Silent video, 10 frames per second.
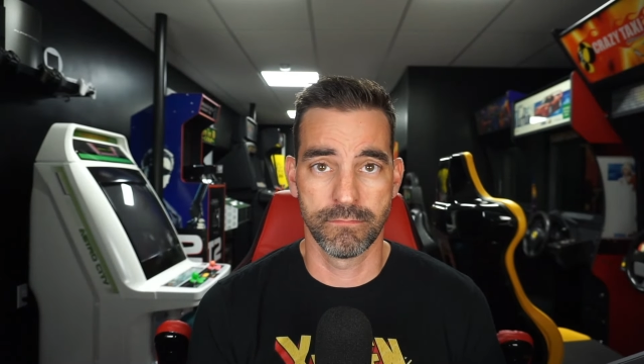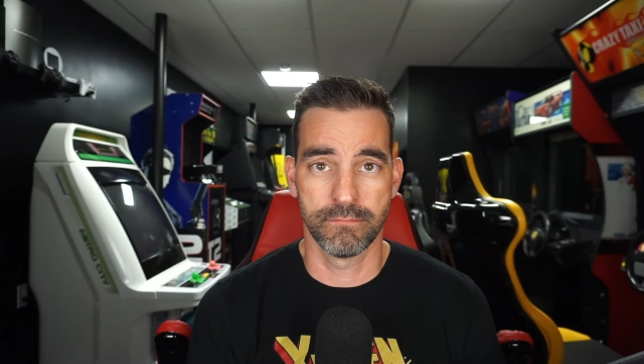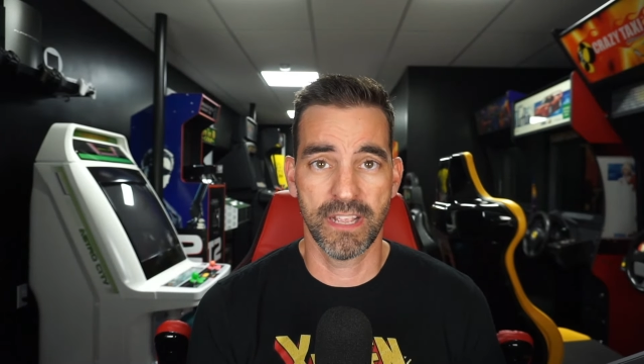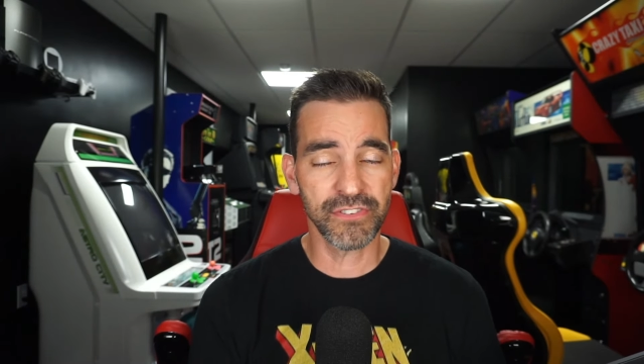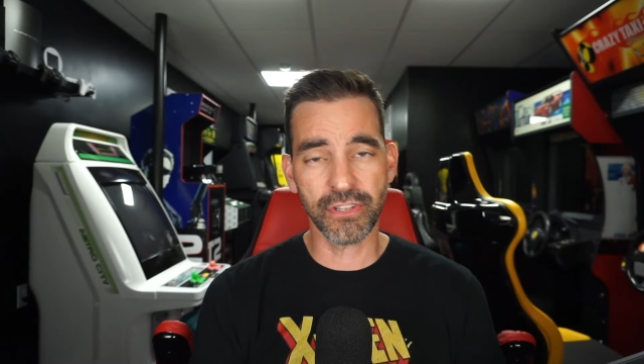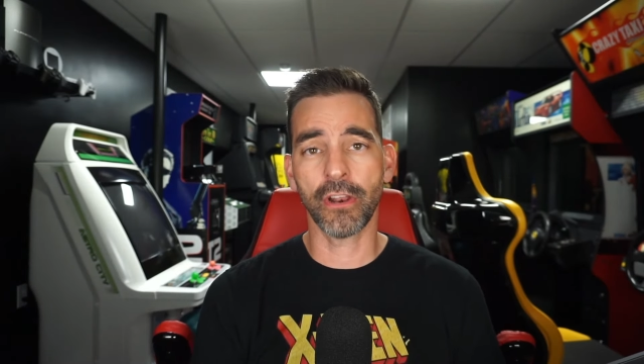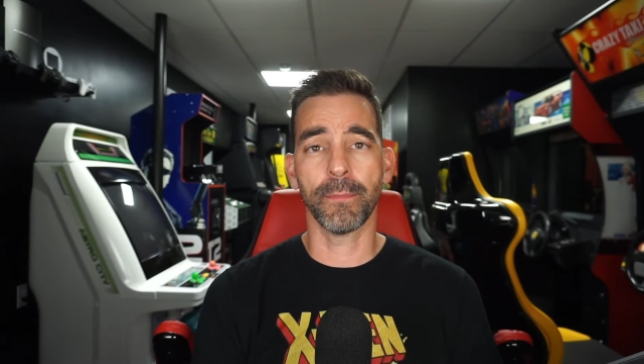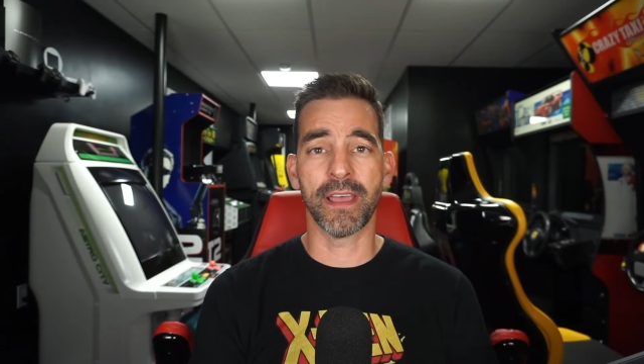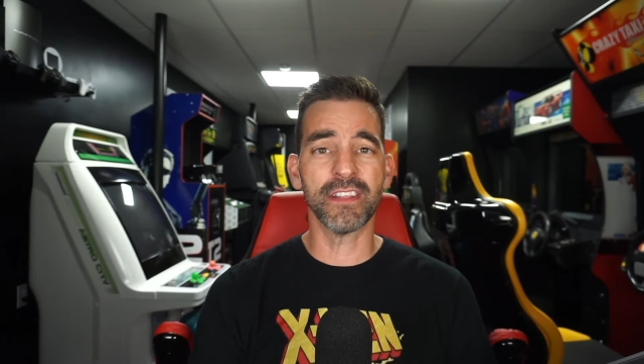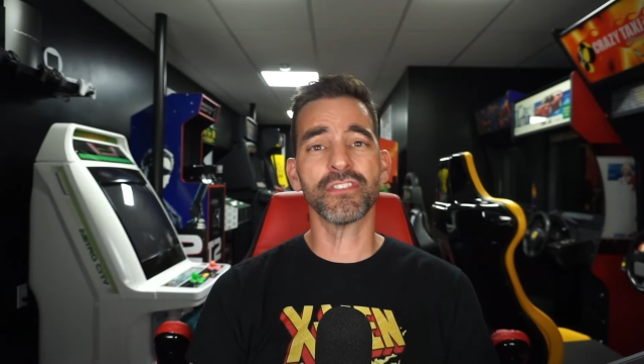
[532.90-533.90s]
It's not all
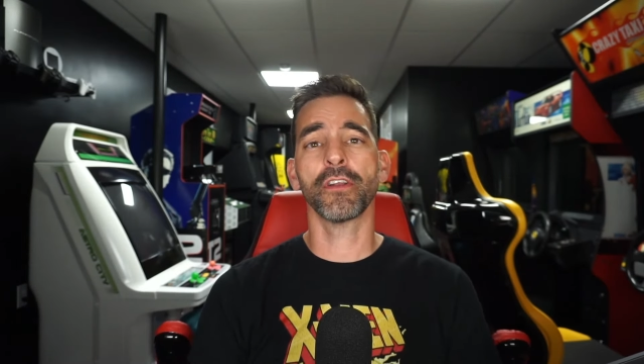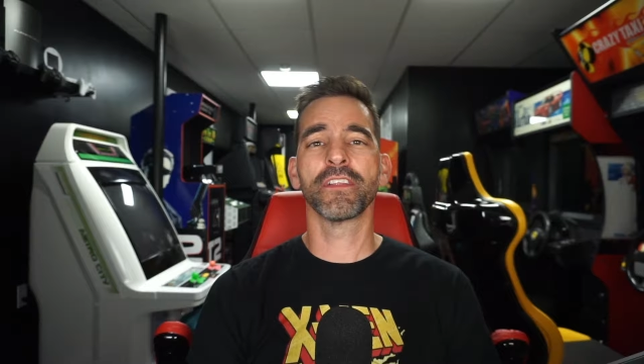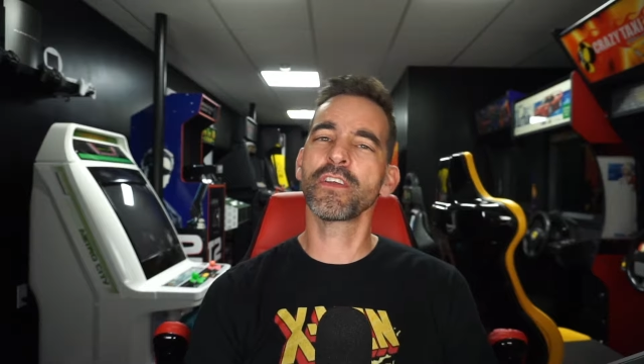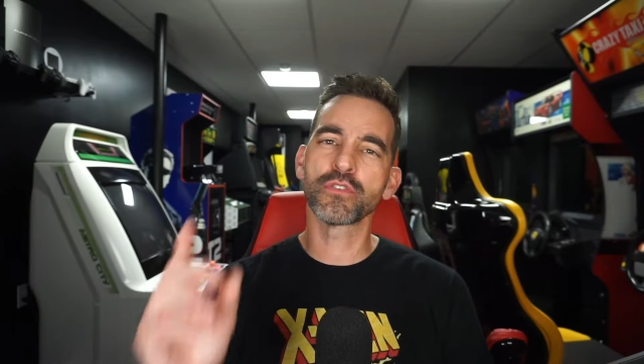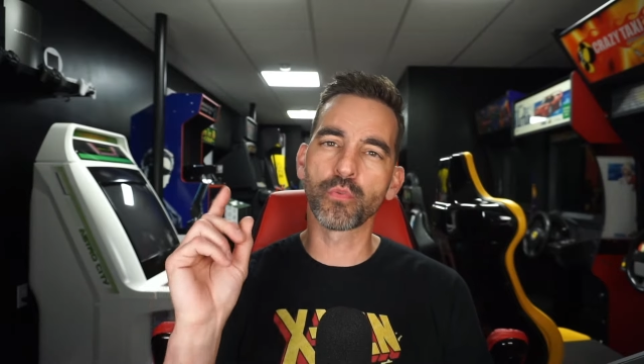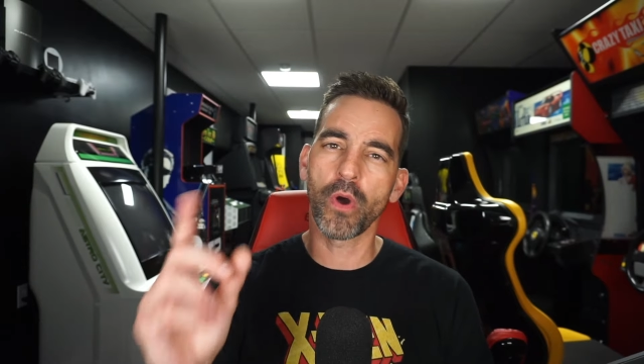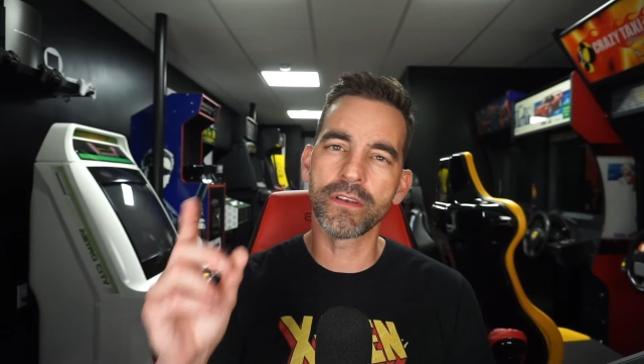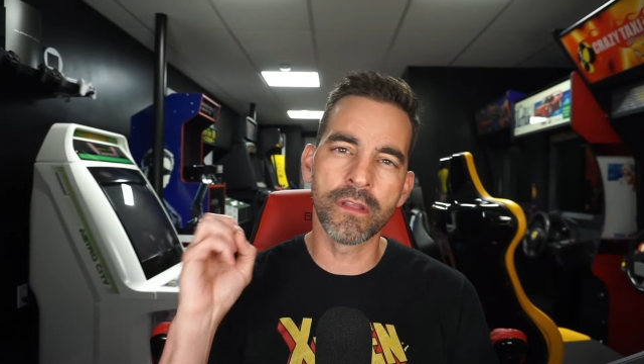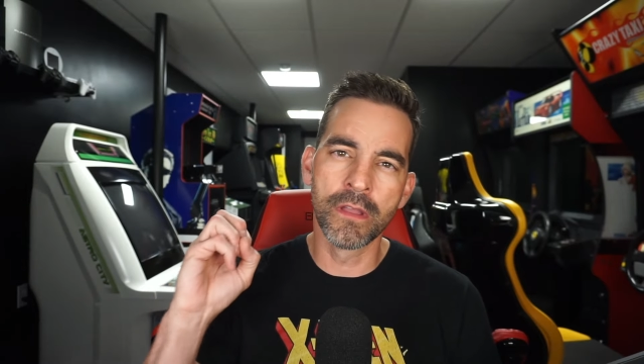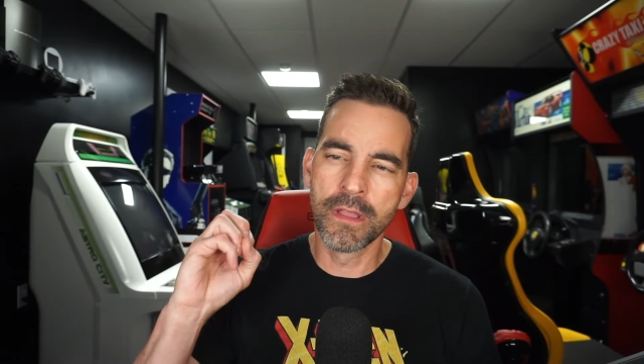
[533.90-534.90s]
bad. There's
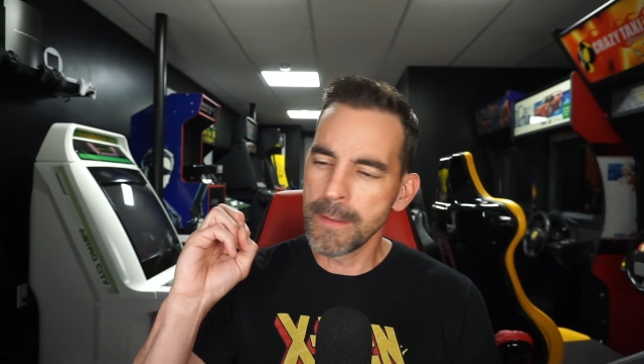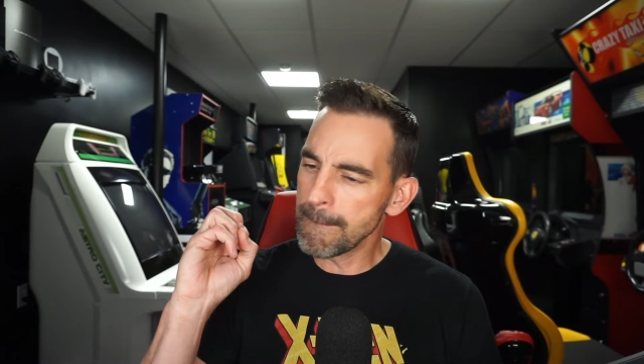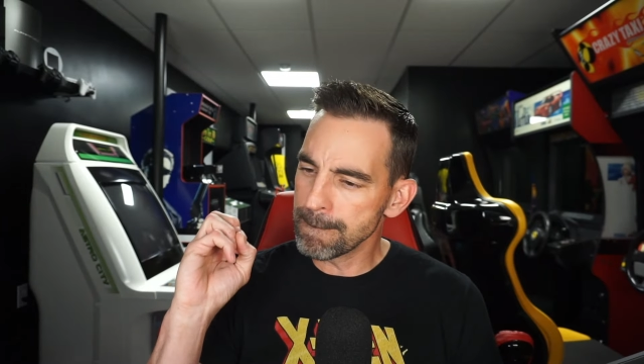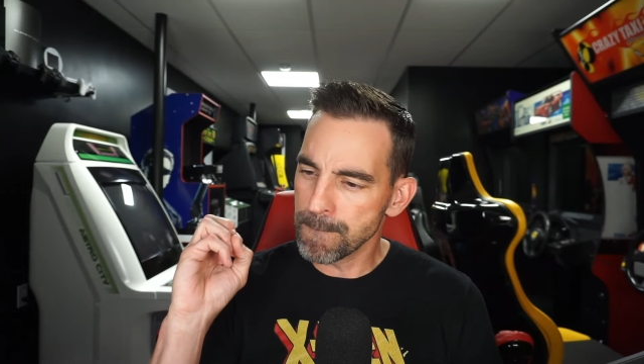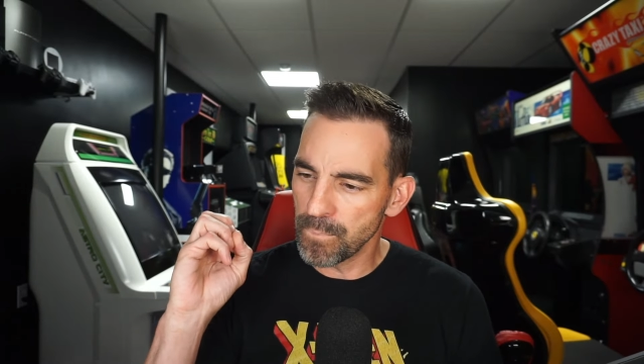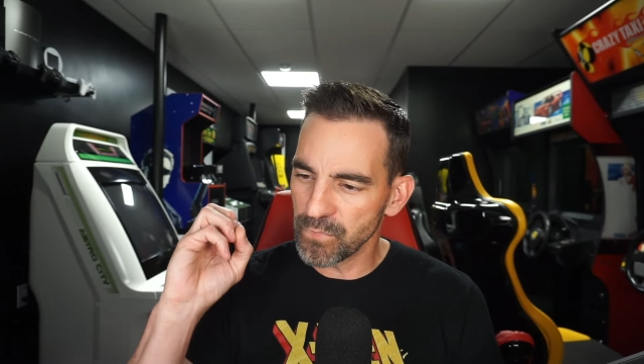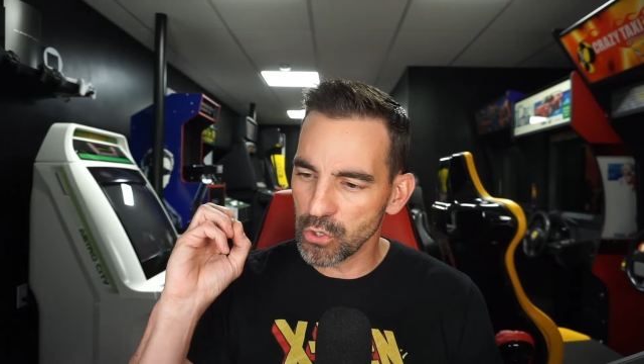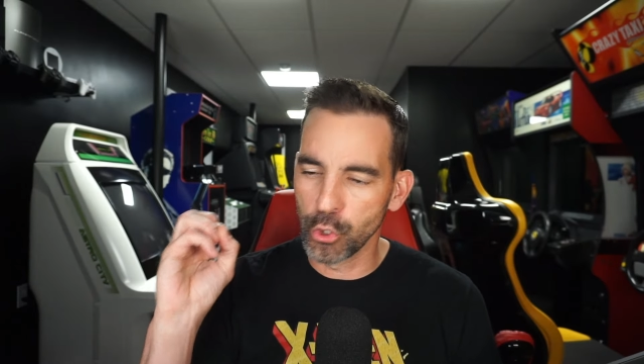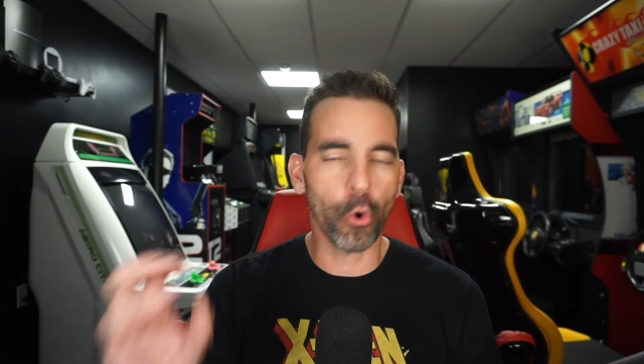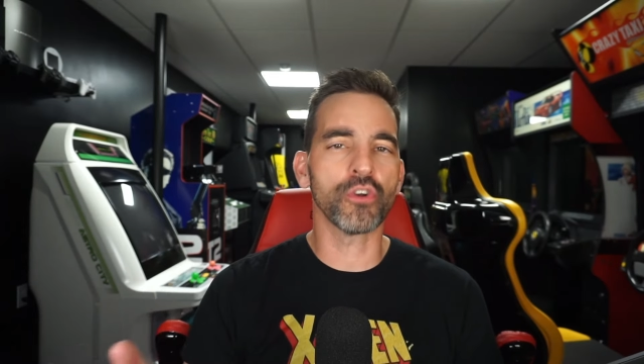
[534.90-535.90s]
one
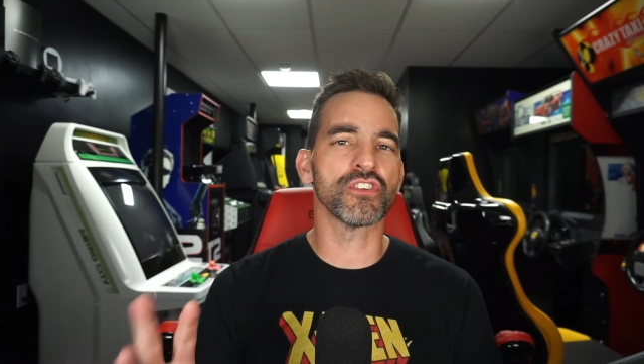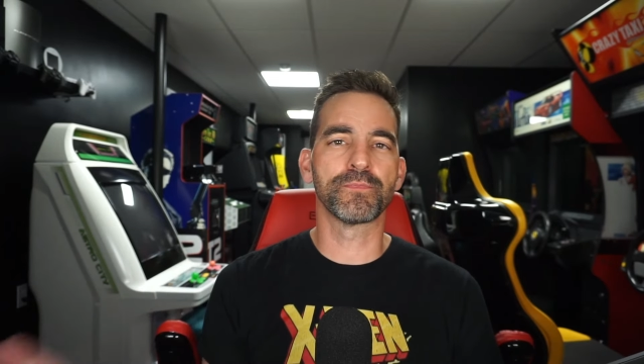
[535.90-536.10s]
gorgeous,